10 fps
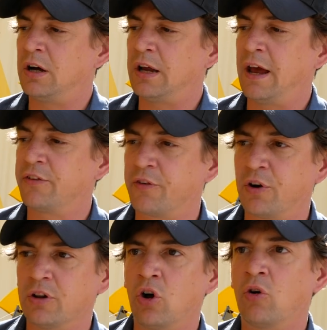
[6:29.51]
It has a
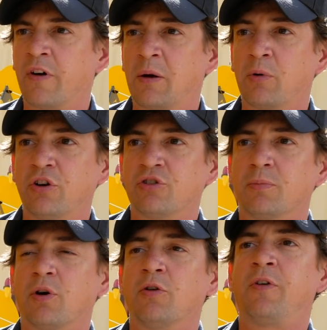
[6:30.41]
very low
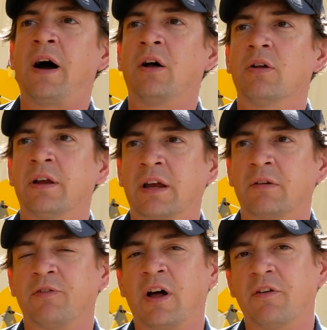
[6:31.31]
vibration profile. It
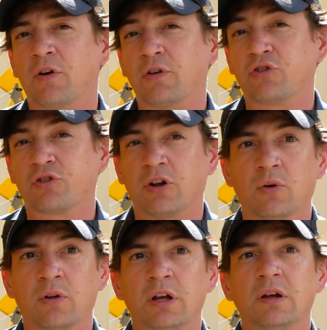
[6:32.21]
can fly very
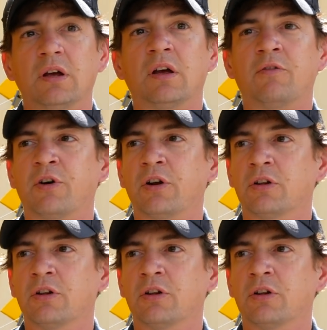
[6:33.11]
slowly, very